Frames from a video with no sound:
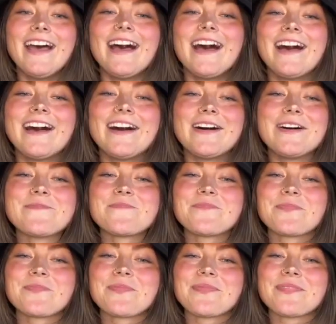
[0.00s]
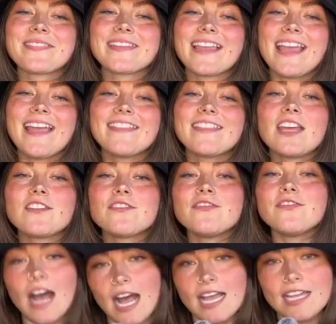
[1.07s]
And then
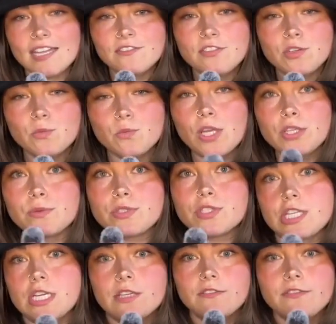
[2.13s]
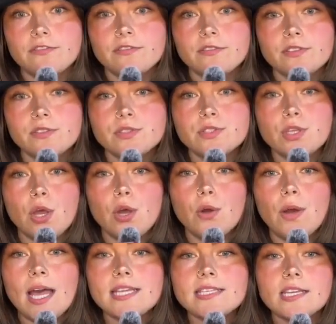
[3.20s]
5, what you achieve.
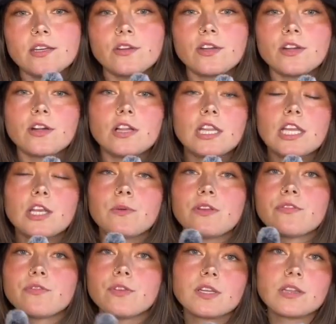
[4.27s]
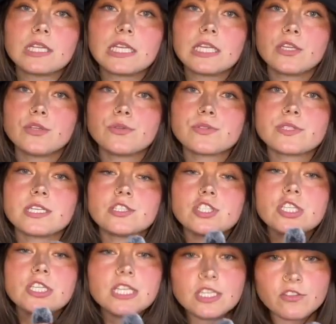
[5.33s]
So as I noted earlier, we frequently use
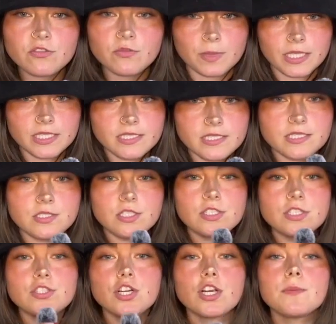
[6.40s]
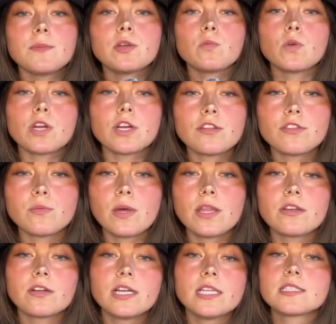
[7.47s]
achievements to determine worth,
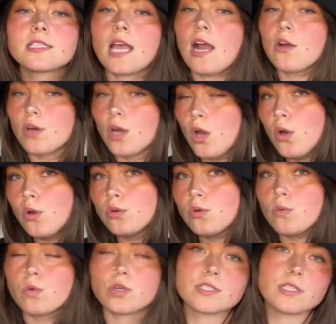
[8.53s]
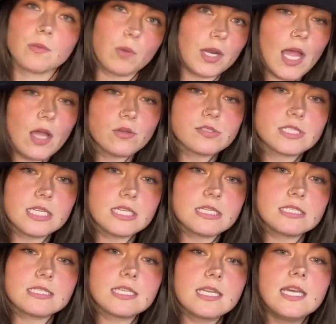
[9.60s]
whether it's our own or someone
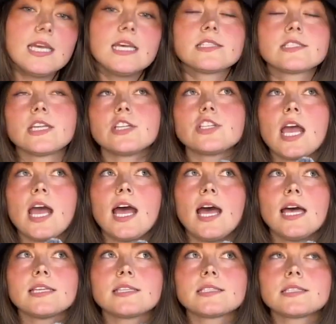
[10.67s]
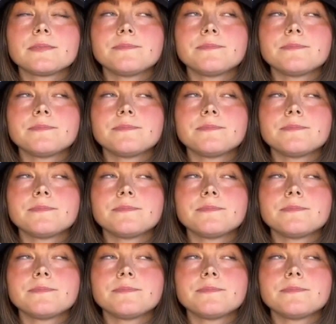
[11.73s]
else's, such as